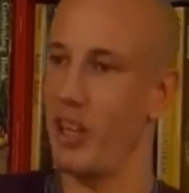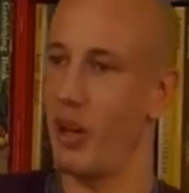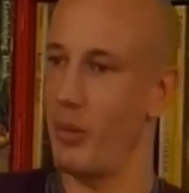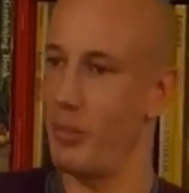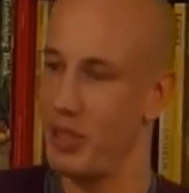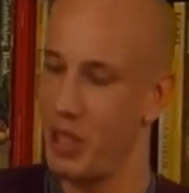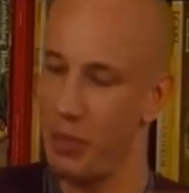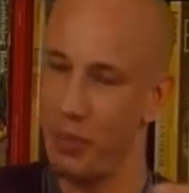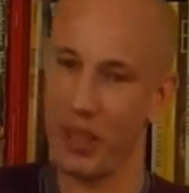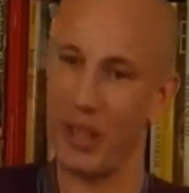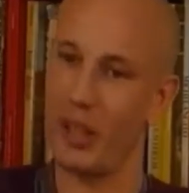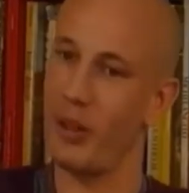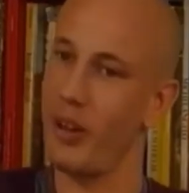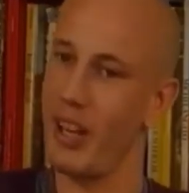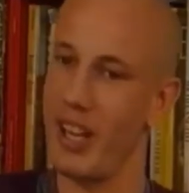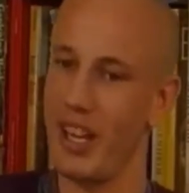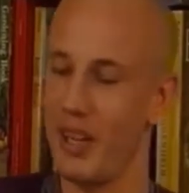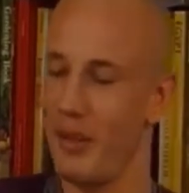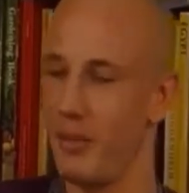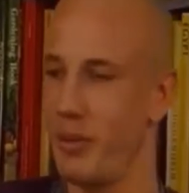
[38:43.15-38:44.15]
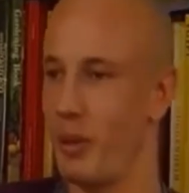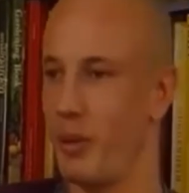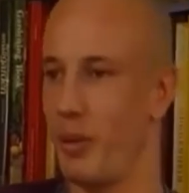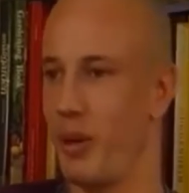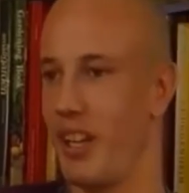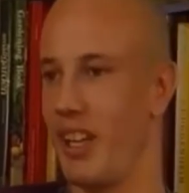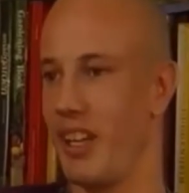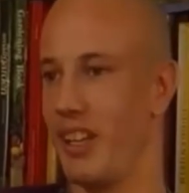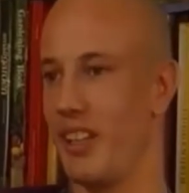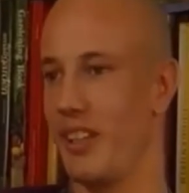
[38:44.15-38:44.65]
I'm zipping around
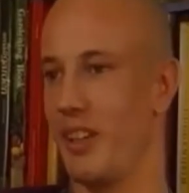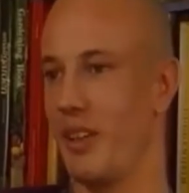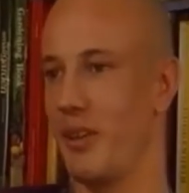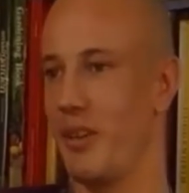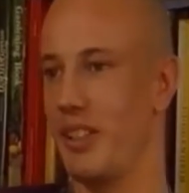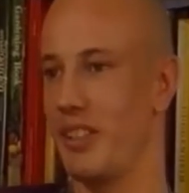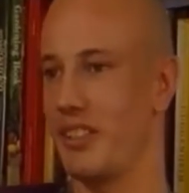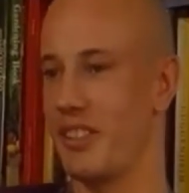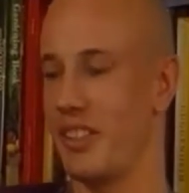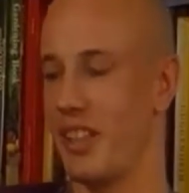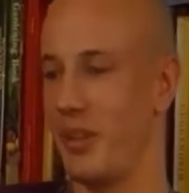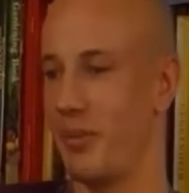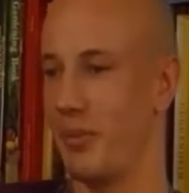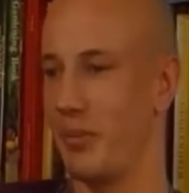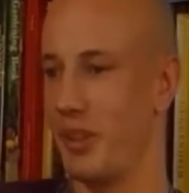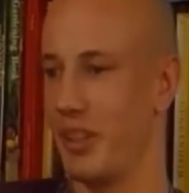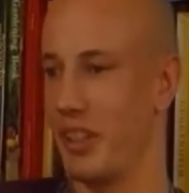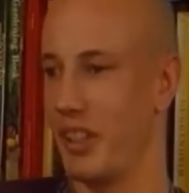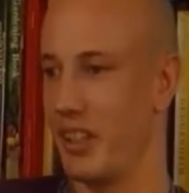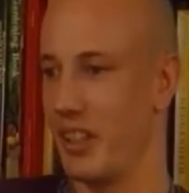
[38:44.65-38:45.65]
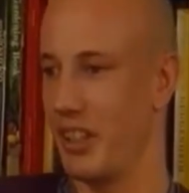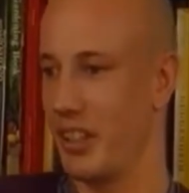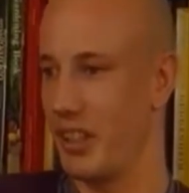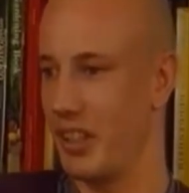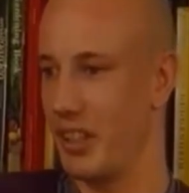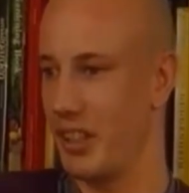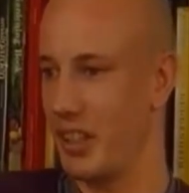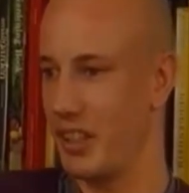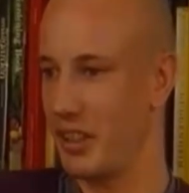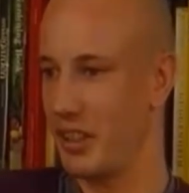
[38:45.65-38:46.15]
everywhere, you know. It's
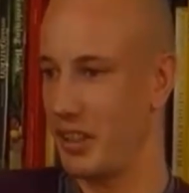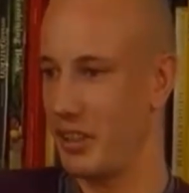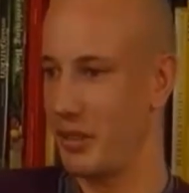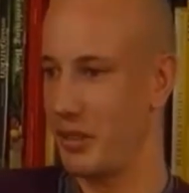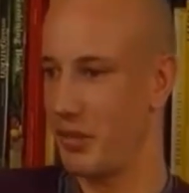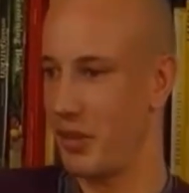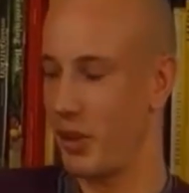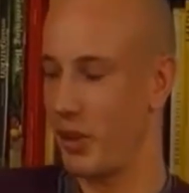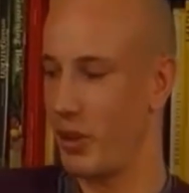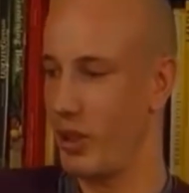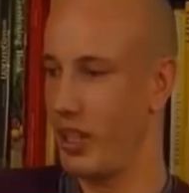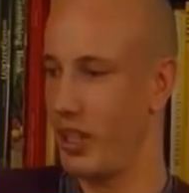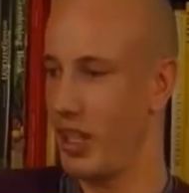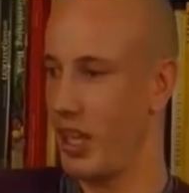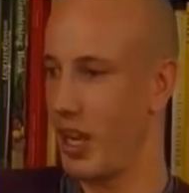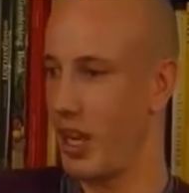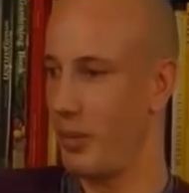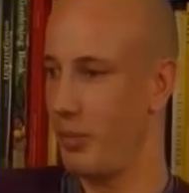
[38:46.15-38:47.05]
a very